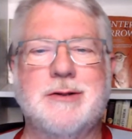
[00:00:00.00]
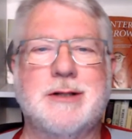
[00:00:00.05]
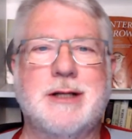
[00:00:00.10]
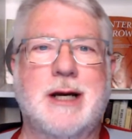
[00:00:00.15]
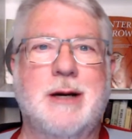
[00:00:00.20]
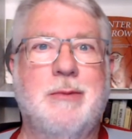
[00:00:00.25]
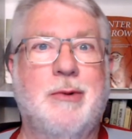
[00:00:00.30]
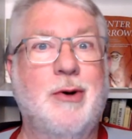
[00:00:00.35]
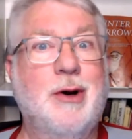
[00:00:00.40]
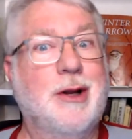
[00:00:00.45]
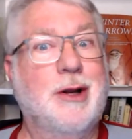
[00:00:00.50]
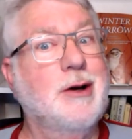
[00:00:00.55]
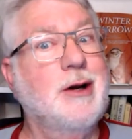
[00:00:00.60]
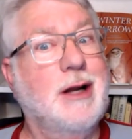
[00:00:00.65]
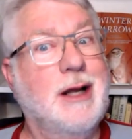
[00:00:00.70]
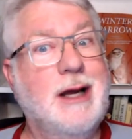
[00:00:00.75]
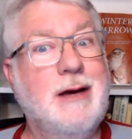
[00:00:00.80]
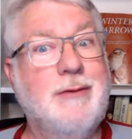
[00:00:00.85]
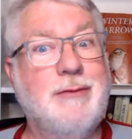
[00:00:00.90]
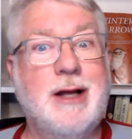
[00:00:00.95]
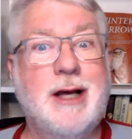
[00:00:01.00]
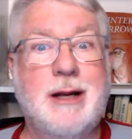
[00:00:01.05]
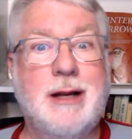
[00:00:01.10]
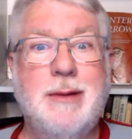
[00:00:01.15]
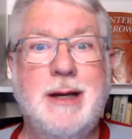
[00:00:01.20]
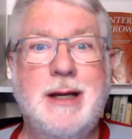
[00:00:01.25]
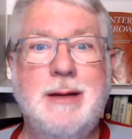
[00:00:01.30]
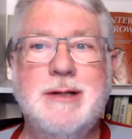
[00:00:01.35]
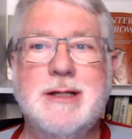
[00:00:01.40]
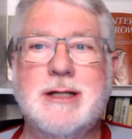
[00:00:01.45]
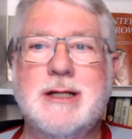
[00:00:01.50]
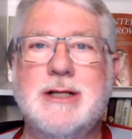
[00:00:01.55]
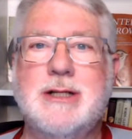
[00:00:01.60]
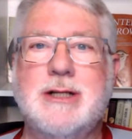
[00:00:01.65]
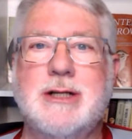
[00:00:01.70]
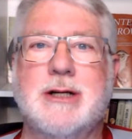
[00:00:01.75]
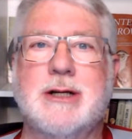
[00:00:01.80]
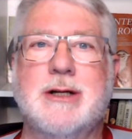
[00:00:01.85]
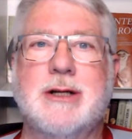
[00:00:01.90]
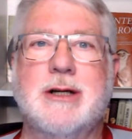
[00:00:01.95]
are saying, boy, they're going to have a lot of babies this
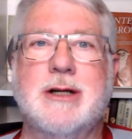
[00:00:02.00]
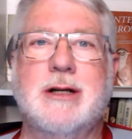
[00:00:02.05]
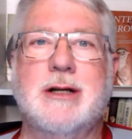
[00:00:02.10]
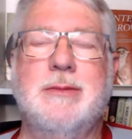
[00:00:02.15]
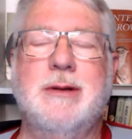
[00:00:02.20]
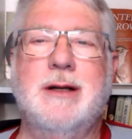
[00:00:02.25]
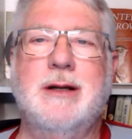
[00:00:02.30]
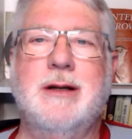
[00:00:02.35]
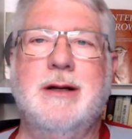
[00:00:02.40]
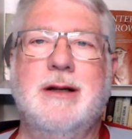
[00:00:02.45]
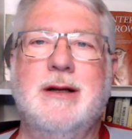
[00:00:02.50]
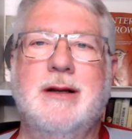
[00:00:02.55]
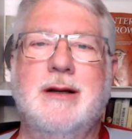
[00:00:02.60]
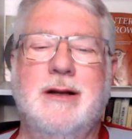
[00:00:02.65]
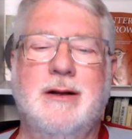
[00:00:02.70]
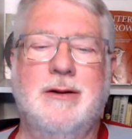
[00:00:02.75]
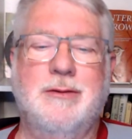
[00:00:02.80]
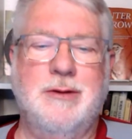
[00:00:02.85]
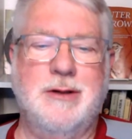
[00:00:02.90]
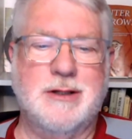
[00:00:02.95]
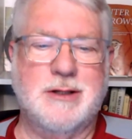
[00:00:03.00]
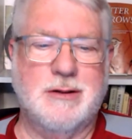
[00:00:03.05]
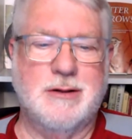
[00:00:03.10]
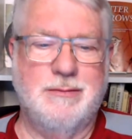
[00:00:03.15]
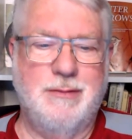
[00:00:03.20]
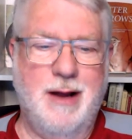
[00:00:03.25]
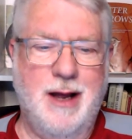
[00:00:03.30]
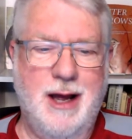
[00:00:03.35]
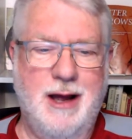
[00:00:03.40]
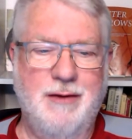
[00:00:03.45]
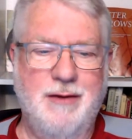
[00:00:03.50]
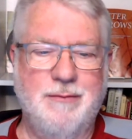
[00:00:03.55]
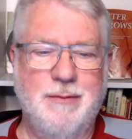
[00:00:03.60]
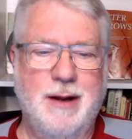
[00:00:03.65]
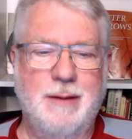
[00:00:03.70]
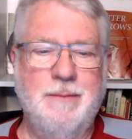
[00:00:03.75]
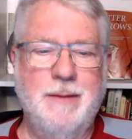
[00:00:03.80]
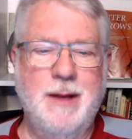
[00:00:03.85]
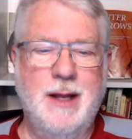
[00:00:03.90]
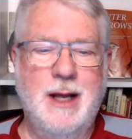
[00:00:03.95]
year. They're going to be healthy to survive.
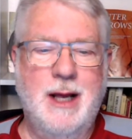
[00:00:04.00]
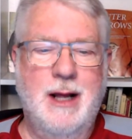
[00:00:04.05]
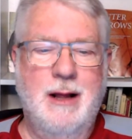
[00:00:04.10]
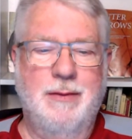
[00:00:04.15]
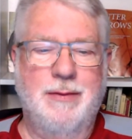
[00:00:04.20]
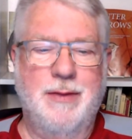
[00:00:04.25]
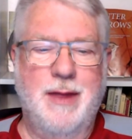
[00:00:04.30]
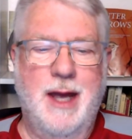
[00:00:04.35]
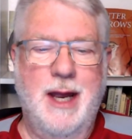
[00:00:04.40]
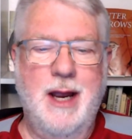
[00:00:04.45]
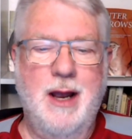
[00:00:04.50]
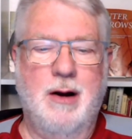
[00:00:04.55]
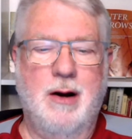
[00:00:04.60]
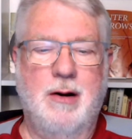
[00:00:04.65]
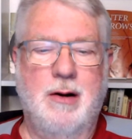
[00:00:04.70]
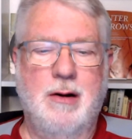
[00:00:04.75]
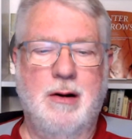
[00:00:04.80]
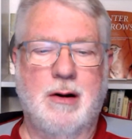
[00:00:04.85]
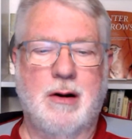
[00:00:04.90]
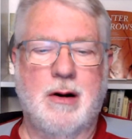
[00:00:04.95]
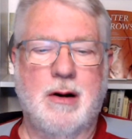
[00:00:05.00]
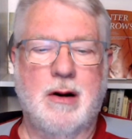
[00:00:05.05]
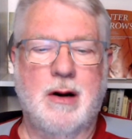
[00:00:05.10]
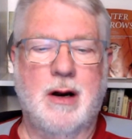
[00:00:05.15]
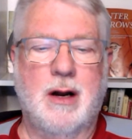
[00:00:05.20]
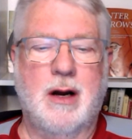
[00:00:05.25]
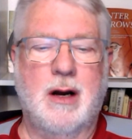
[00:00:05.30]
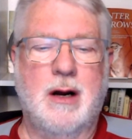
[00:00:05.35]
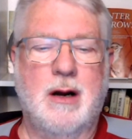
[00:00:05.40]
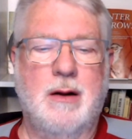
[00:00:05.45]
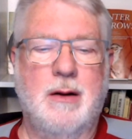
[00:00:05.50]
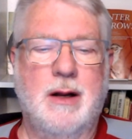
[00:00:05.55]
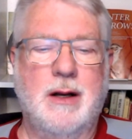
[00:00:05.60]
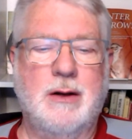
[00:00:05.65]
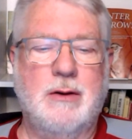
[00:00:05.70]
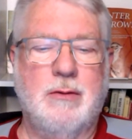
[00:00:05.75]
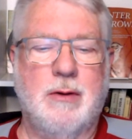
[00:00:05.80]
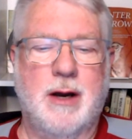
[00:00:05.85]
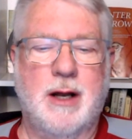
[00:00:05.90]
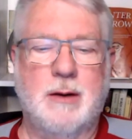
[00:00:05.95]
But they are
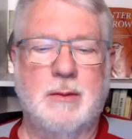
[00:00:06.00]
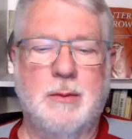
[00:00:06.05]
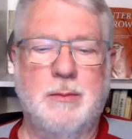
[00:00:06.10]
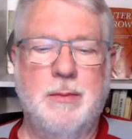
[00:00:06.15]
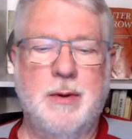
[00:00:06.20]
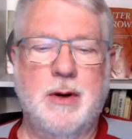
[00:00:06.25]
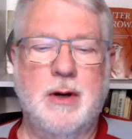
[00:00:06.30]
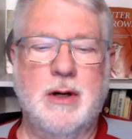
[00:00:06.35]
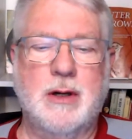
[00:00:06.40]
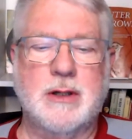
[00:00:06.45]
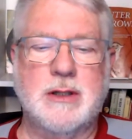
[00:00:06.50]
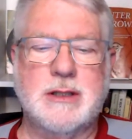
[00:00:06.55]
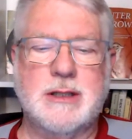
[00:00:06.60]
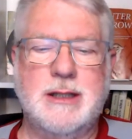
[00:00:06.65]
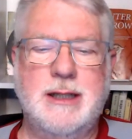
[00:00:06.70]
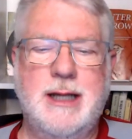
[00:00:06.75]
incredible birds.